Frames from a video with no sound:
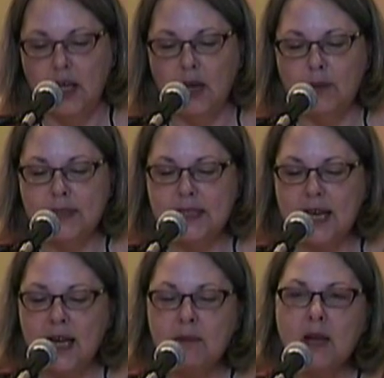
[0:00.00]
It was
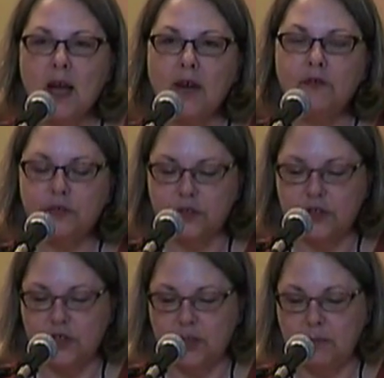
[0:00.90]
named after the
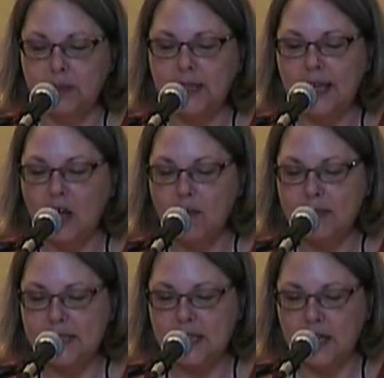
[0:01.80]
ship Les
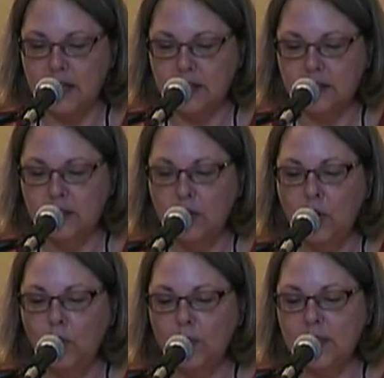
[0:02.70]
Amistad,
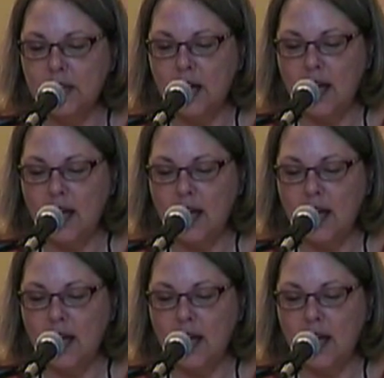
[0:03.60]
when in